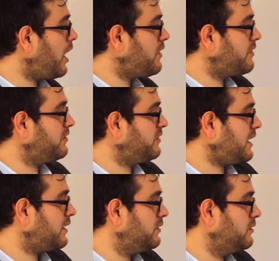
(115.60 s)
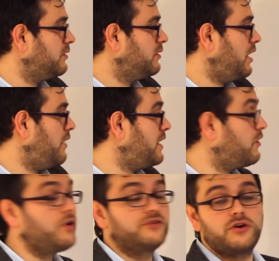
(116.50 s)
And then the second, and
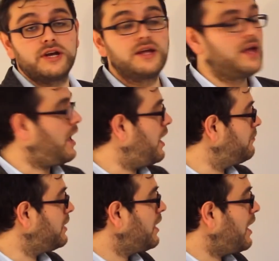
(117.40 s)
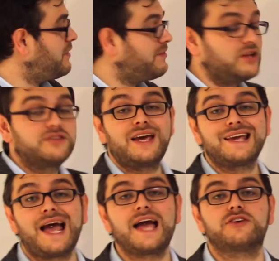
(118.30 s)
then they'll
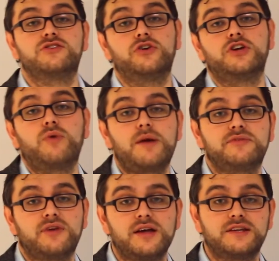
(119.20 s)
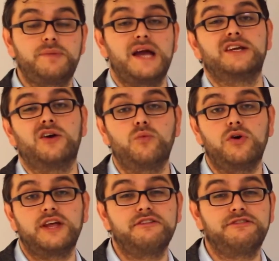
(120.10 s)
take action on your website depending on
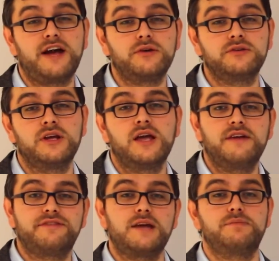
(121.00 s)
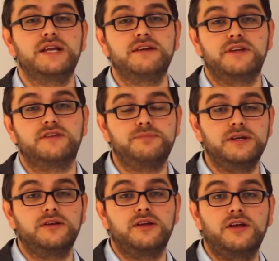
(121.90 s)
what they've found. If they believe it to
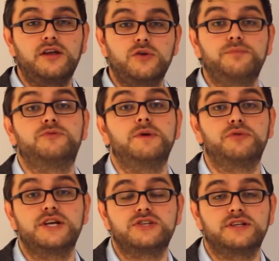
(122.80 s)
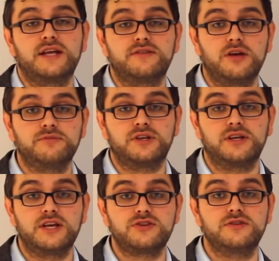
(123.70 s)
be you to be breaching their terms and
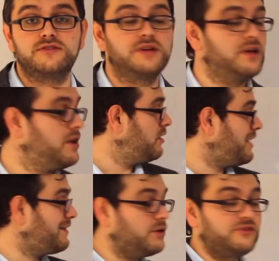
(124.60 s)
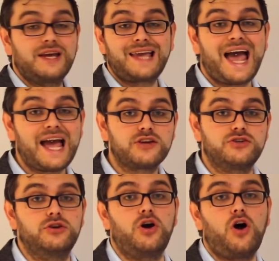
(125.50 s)
conditions, then they'll take
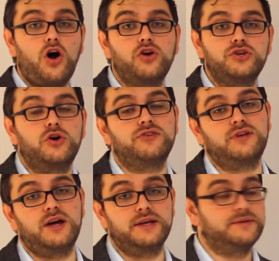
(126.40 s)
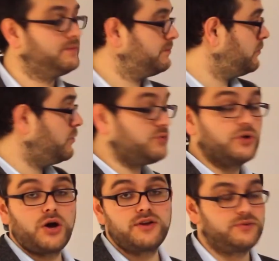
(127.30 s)
action on your site, which
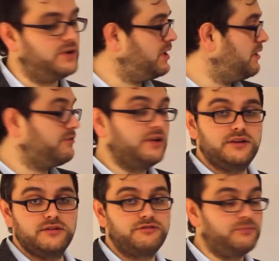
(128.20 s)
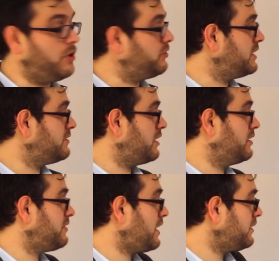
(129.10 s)
we'll go into in more detail in
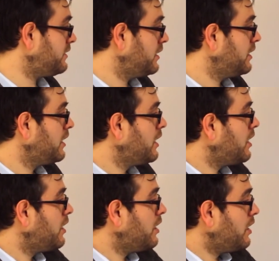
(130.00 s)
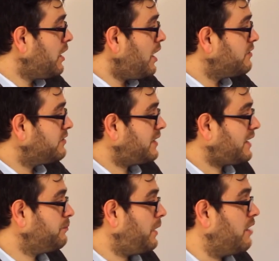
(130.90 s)
a second. The
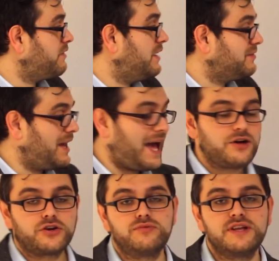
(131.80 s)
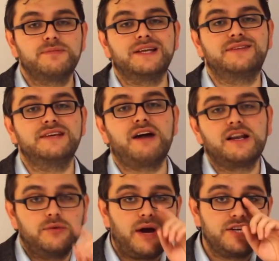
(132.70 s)
second part of that is an algorithmic
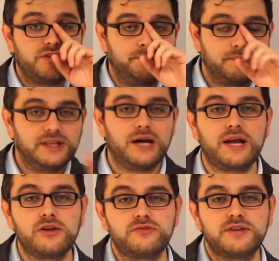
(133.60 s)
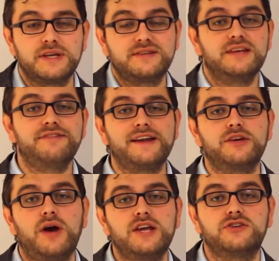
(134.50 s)
devaluation. Now, an algorithmic
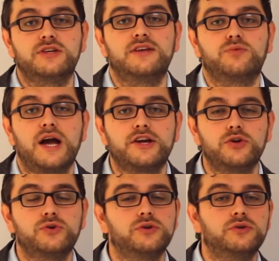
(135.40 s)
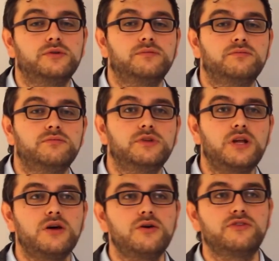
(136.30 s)
devaluation is where Google
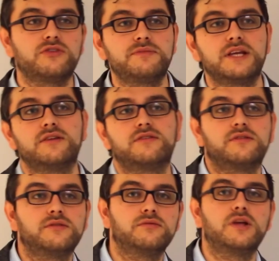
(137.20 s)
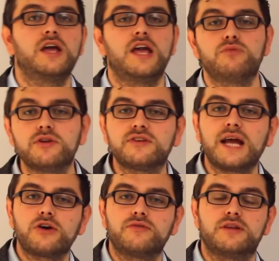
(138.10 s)
knows something's, it runs an
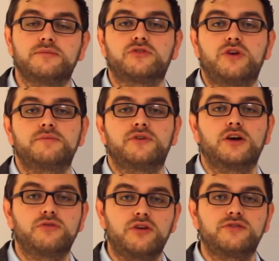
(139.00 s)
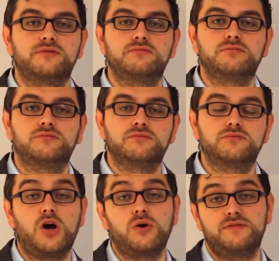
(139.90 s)
algorithm script across
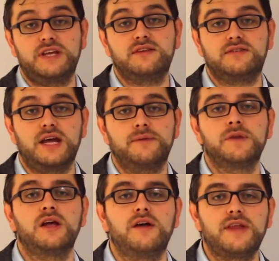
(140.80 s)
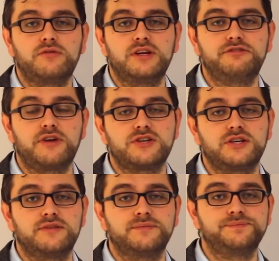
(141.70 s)
the whole of the internet, and that
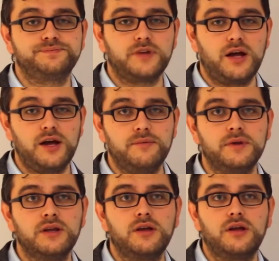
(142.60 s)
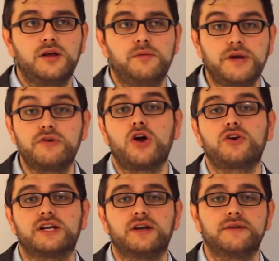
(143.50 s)
refreshes
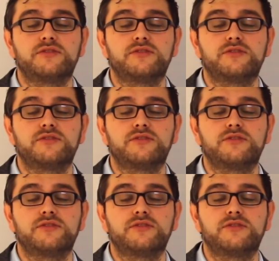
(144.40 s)
periodically.